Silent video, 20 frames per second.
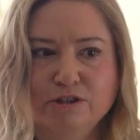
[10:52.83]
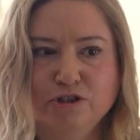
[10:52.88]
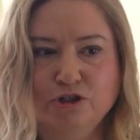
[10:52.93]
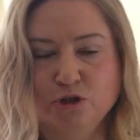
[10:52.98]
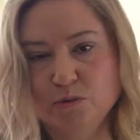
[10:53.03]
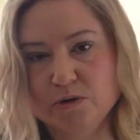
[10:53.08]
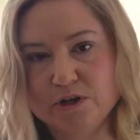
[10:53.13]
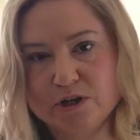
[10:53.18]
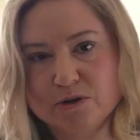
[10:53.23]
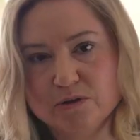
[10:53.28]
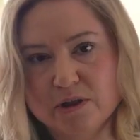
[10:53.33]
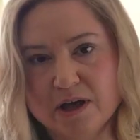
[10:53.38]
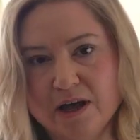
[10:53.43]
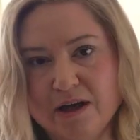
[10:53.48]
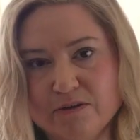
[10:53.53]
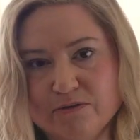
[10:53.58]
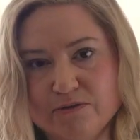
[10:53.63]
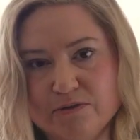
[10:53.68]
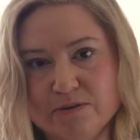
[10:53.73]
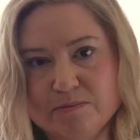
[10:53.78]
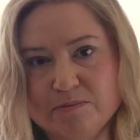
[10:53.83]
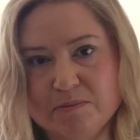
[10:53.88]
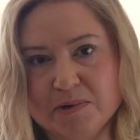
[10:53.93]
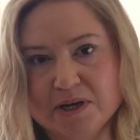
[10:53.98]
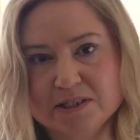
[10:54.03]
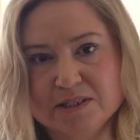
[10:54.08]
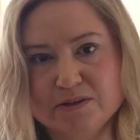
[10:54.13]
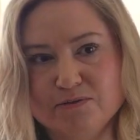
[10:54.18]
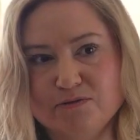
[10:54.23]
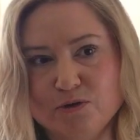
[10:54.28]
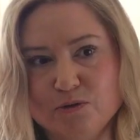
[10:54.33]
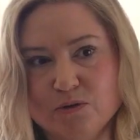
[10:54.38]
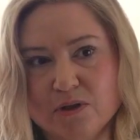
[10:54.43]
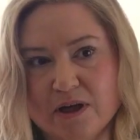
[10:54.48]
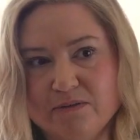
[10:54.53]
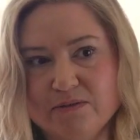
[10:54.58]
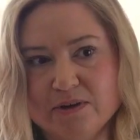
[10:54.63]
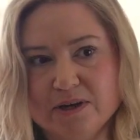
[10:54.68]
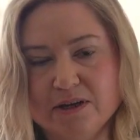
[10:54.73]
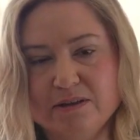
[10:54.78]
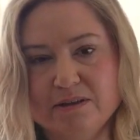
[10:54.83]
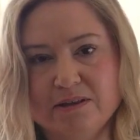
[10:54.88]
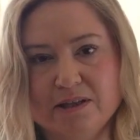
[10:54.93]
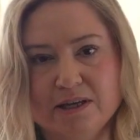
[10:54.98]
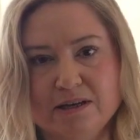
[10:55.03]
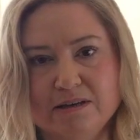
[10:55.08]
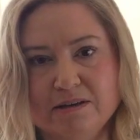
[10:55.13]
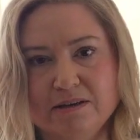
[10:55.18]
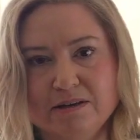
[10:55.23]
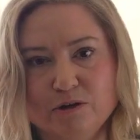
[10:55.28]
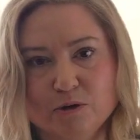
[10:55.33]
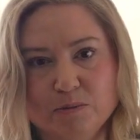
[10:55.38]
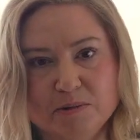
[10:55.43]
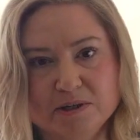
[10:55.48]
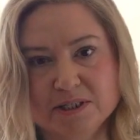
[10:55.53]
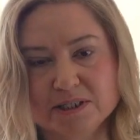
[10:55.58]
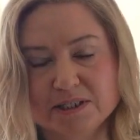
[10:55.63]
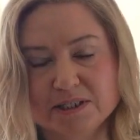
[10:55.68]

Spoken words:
do what you love, because if you love it, then you'll be